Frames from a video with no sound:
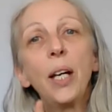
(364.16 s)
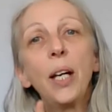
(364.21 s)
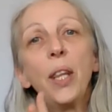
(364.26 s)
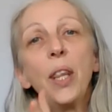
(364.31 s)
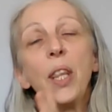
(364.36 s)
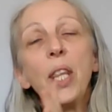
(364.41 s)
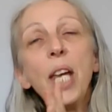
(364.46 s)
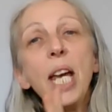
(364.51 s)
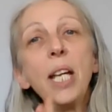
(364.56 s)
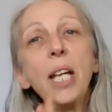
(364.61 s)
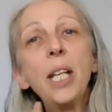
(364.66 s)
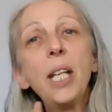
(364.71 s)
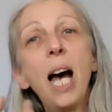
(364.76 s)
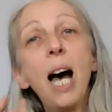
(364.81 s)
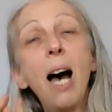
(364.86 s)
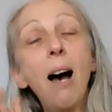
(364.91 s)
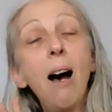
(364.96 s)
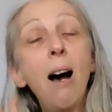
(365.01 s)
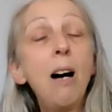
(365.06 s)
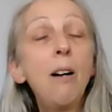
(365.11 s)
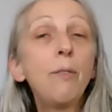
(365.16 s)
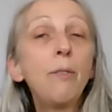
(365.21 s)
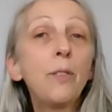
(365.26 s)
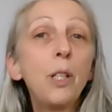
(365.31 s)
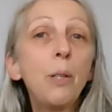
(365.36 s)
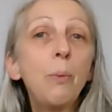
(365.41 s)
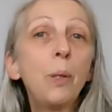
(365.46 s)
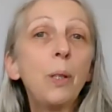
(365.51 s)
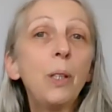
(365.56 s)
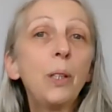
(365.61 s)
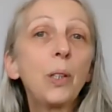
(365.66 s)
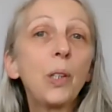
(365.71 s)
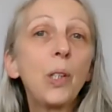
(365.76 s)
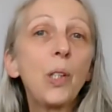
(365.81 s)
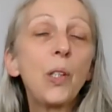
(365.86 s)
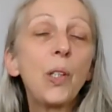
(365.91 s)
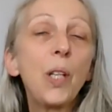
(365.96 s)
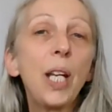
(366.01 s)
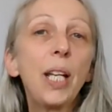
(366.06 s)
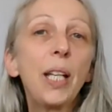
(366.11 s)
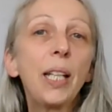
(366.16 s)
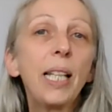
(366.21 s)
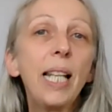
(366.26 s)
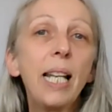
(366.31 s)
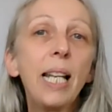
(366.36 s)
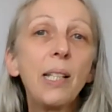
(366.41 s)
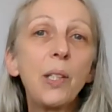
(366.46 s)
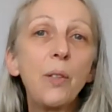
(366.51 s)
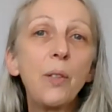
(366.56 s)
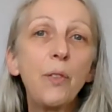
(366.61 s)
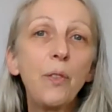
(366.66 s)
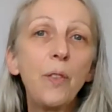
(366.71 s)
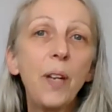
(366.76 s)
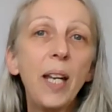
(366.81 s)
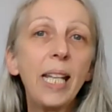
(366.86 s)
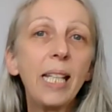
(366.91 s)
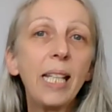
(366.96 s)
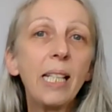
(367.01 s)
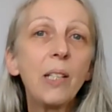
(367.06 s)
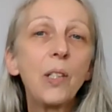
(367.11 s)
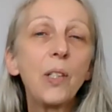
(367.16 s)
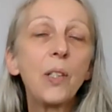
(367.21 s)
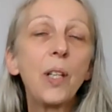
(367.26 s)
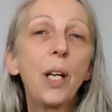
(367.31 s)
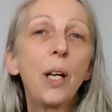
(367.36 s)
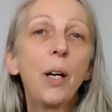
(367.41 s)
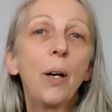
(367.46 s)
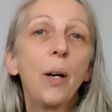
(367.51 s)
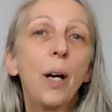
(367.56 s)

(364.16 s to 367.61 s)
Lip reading: then afterwards, there's a phase